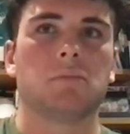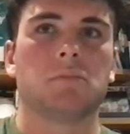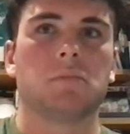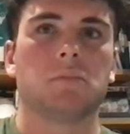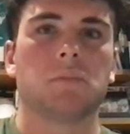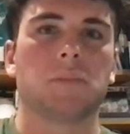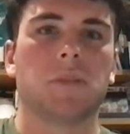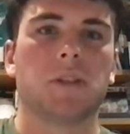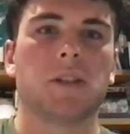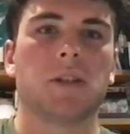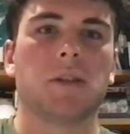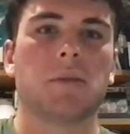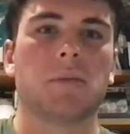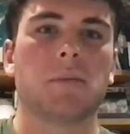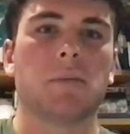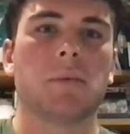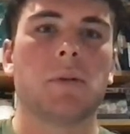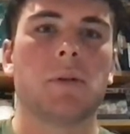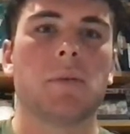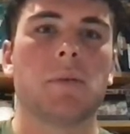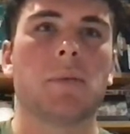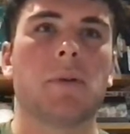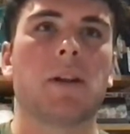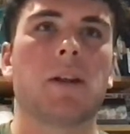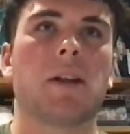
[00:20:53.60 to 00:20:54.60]
yeah,
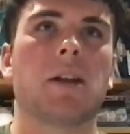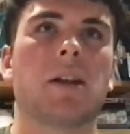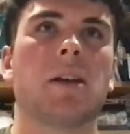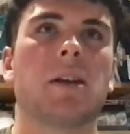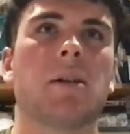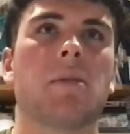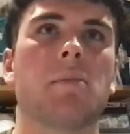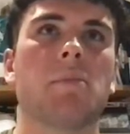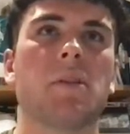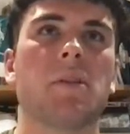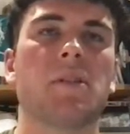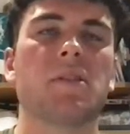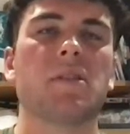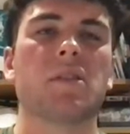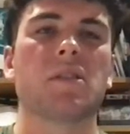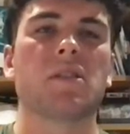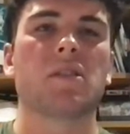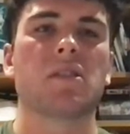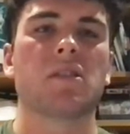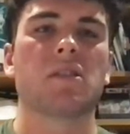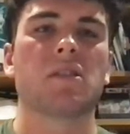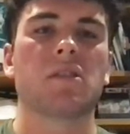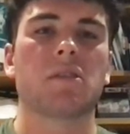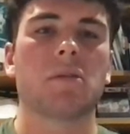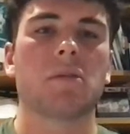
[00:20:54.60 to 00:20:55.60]
a bit of
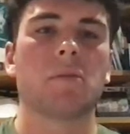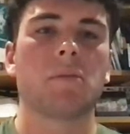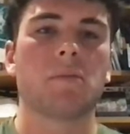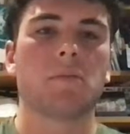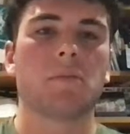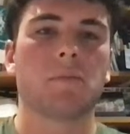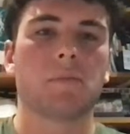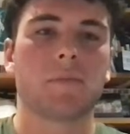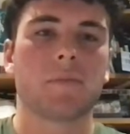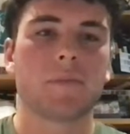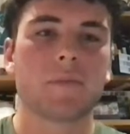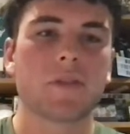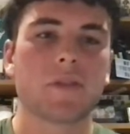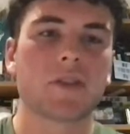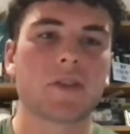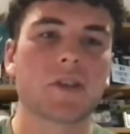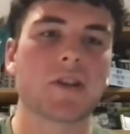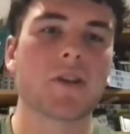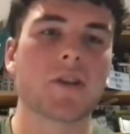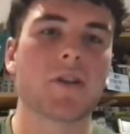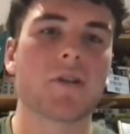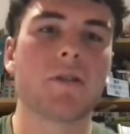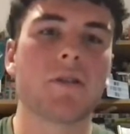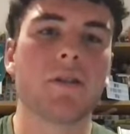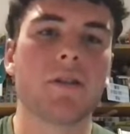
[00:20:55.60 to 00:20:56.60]
business,
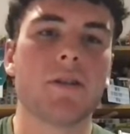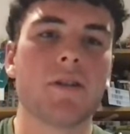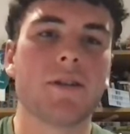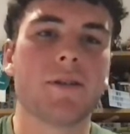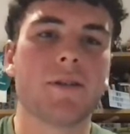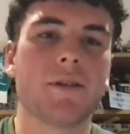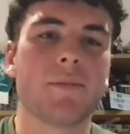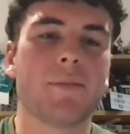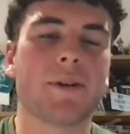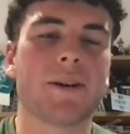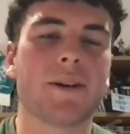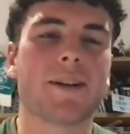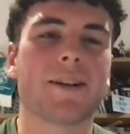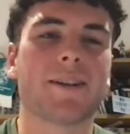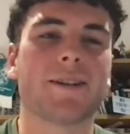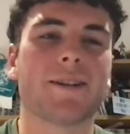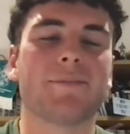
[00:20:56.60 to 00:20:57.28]
geo, but